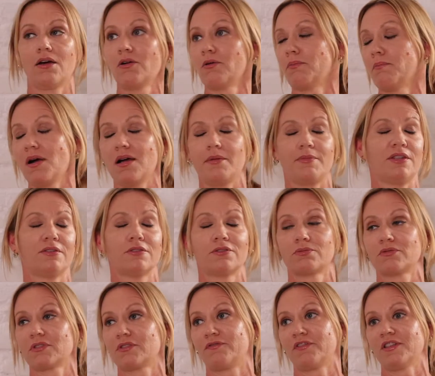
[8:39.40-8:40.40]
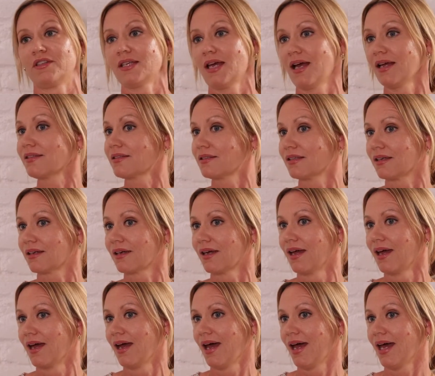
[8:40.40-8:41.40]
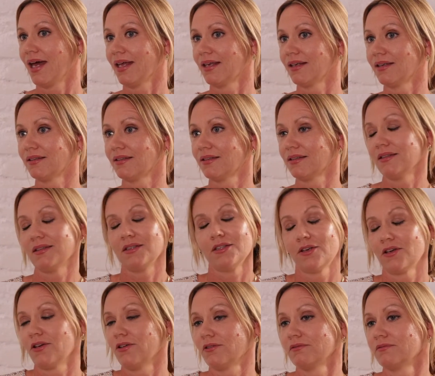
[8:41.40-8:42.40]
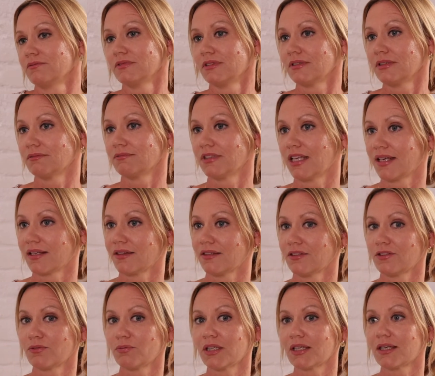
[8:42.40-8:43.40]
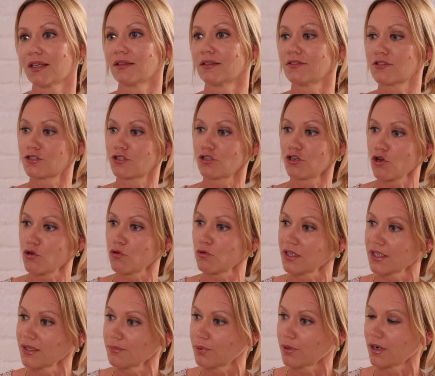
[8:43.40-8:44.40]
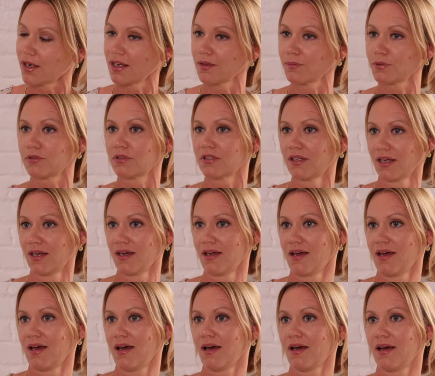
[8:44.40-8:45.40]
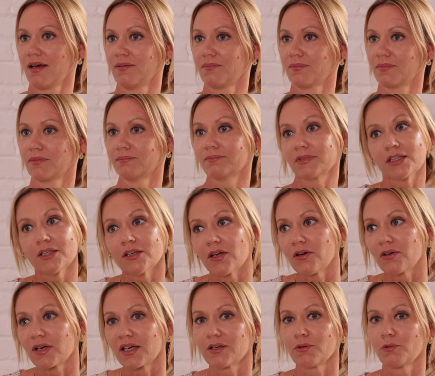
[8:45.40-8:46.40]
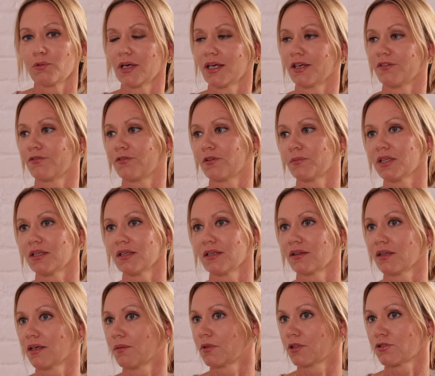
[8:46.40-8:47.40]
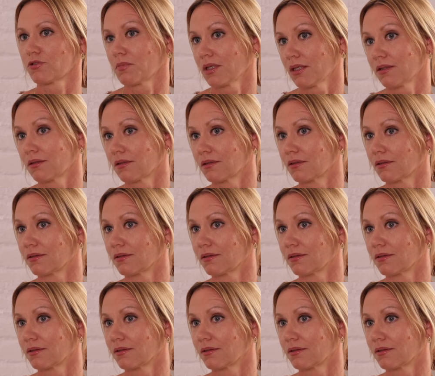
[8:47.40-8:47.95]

oh, mommy, this was fantastic. And, you know, like this, we can slowly perhaps, um, you know, get away from eating that much meat.